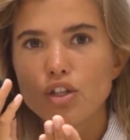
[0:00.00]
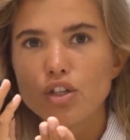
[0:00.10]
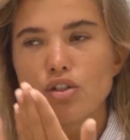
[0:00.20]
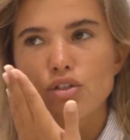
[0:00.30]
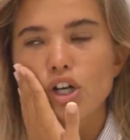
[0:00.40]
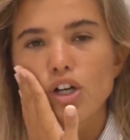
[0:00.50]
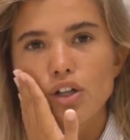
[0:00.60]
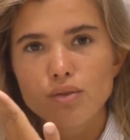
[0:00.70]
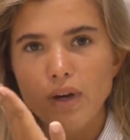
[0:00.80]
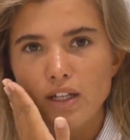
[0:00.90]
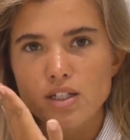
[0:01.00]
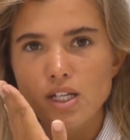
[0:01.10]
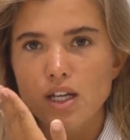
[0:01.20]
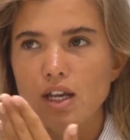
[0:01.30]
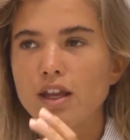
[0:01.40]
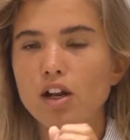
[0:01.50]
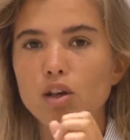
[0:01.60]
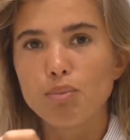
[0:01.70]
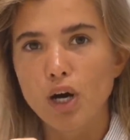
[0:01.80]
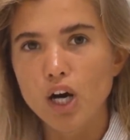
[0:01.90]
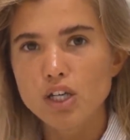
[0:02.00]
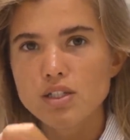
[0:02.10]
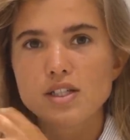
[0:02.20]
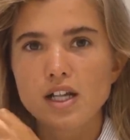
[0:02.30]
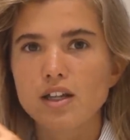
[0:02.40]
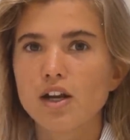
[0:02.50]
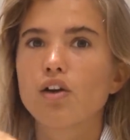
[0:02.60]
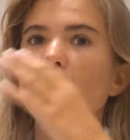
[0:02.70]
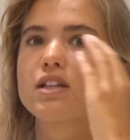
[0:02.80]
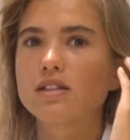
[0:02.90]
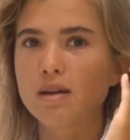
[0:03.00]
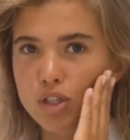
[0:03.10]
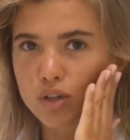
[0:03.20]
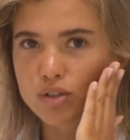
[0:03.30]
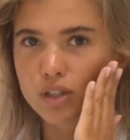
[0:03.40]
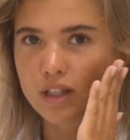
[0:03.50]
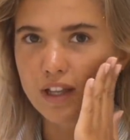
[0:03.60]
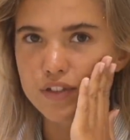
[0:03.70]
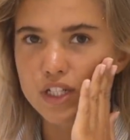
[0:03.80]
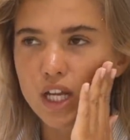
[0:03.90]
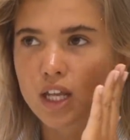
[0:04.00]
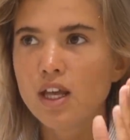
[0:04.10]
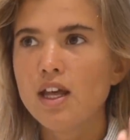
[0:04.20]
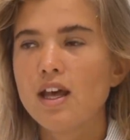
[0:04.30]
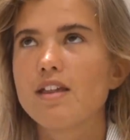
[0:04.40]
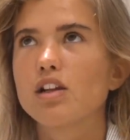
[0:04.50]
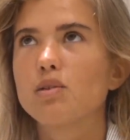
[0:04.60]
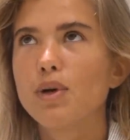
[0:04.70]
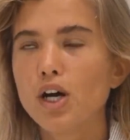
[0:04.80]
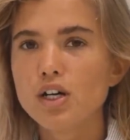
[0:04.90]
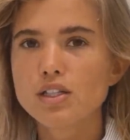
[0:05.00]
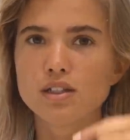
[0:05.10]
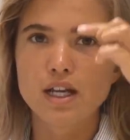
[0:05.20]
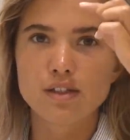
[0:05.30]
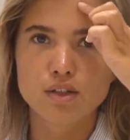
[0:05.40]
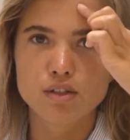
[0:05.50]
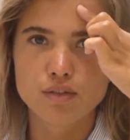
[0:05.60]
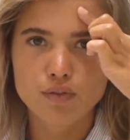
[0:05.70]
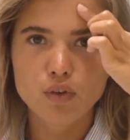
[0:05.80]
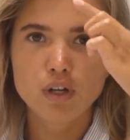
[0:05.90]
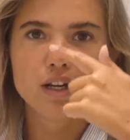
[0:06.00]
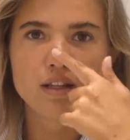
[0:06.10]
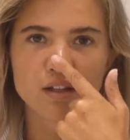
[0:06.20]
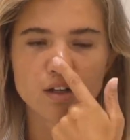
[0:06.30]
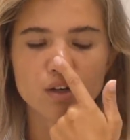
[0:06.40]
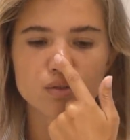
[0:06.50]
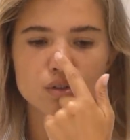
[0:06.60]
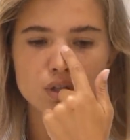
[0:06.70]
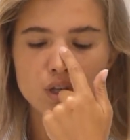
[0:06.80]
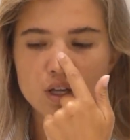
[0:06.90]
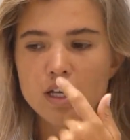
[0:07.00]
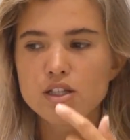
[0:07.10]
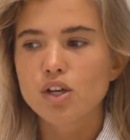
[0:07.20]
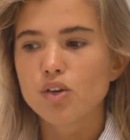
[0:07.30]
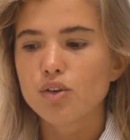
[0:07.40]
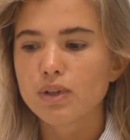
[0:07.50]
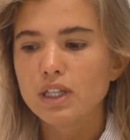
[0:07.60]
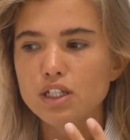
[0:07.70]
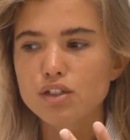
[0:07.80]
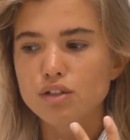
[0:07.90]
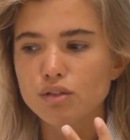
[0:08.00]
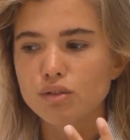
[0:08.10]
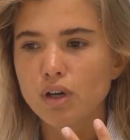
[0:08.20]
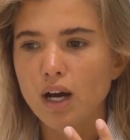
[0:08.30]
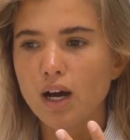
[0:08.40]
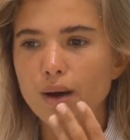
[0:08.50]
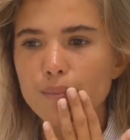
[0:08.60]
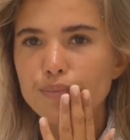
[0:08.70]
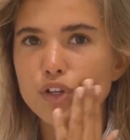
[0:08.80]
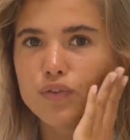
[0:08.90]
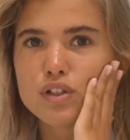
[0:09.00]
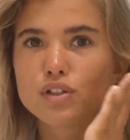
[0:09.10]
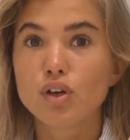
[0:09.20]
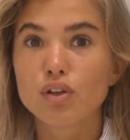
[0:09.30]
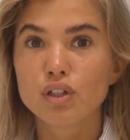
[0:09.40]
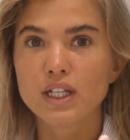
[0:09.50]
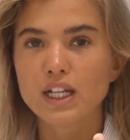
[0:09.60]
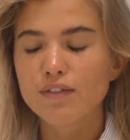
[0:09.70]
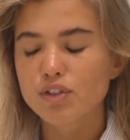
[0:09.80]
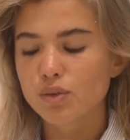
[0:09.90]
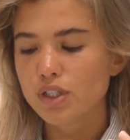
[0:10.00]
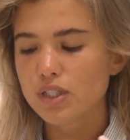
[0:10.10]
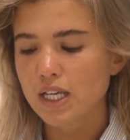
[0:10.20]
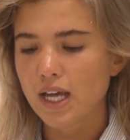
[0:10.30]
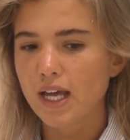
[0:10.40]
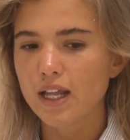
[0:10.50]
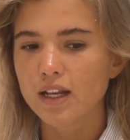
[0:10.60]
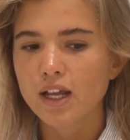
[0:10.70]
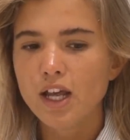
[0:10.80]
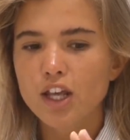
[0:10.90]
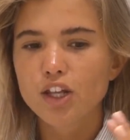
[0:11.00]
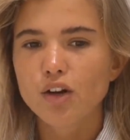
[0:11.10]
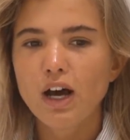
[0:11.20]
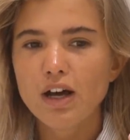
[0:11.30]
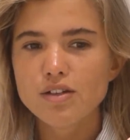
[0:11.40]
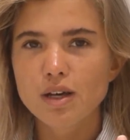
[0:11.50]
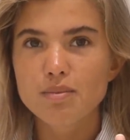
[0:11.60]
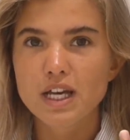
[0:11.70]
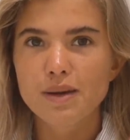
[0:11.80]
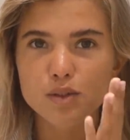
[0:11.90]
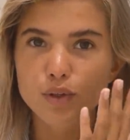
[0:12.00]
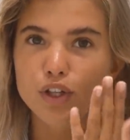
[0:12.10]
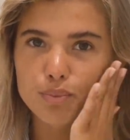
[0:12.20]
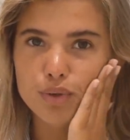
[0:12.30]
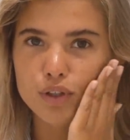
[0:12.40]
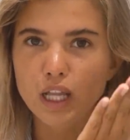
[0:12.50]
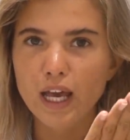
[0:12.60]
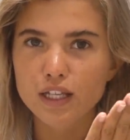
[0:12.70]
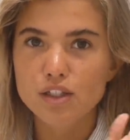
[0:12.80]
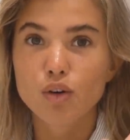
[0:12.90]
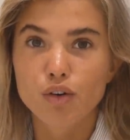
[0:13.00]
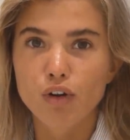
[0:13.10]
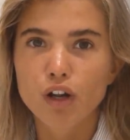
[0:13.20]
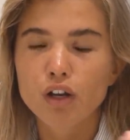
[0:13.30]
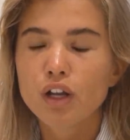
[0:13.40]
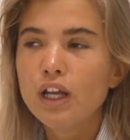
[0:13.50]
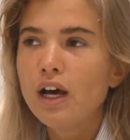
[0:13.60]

you start on the right cheek and then it'll pause to tell you that, okay, it's time to go to the left cheek, and then it'll pause and it'll tell you to go to the forehead and then the nose. So you really do, you feel so clean afterwards. And you know how sometimes when you put like toner on,